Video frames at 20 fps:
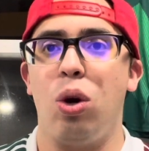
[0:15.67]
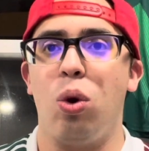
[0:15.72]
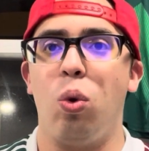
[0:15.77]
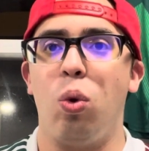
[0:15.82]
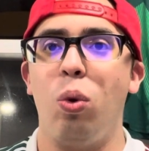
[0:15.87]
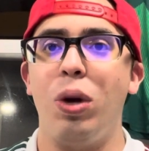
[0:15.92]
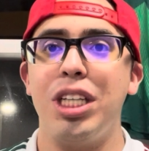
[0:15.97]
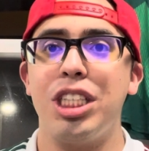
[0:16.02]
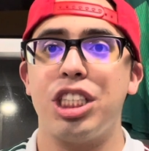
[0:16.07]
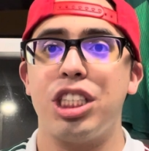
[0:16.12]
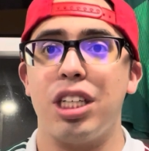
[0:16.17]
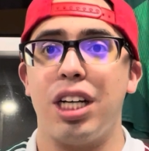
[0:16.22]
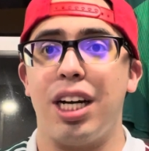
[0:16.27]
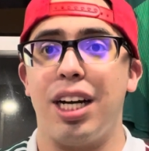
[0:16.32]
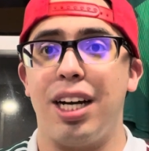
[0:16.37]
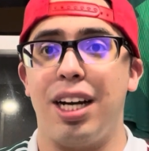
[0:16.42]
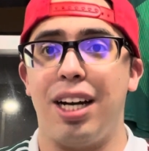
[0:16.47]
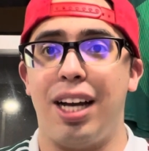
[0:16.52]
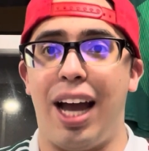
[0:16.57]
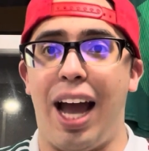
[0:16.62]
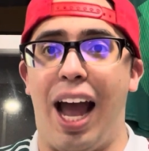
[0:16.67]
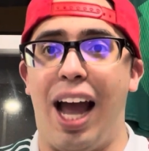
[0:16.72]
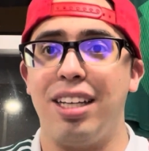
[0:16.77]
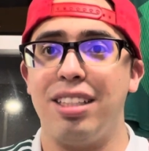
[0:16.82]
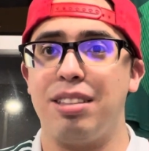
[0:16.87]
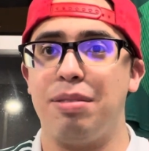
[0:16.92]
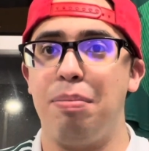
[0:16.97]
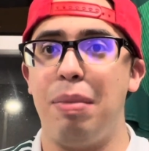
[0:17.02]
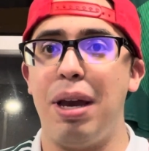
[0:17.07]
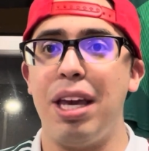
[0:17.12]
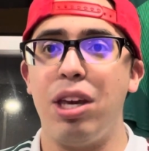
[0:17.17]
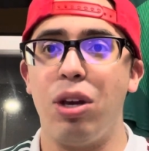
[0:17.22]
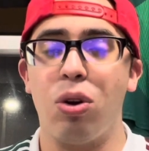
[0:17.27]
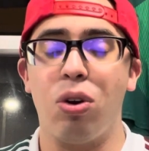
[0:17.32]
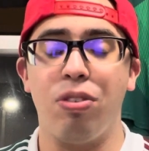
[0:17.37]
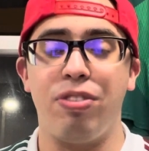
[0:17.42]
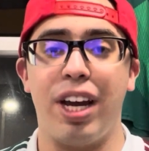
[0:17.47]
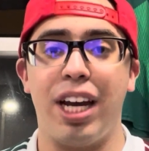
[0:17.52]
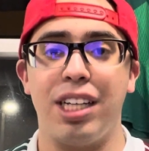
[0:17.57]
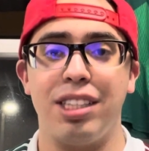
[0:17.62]
which has Mexico
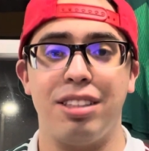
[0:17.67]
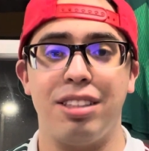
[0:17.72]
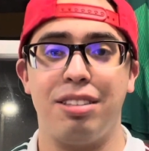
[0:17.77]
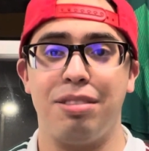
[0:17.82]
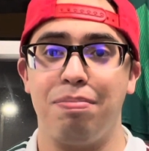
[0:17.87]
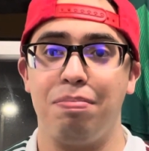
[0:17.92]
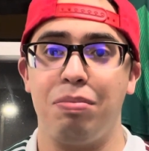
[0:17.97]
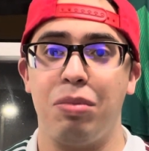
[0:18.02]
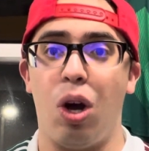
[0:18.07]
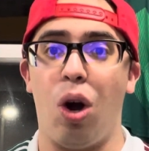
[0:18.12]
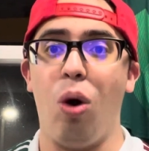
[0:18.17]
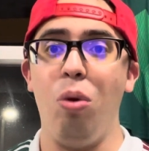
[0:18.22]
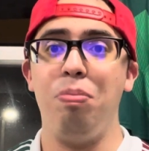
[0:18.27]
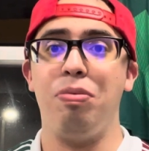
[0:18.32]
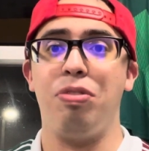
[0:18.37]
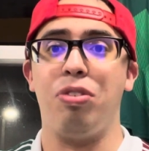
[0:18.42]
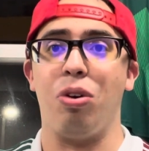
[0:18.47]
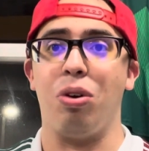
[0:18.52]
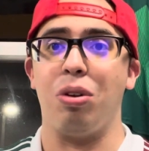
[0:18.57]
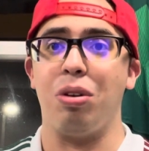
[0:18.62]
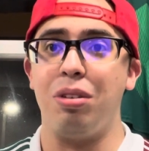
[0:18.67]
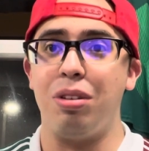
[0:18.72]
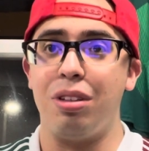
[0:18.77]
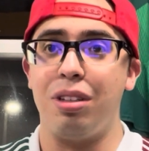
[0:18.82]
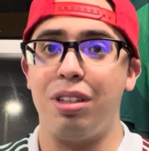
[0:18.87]
fans hopeful.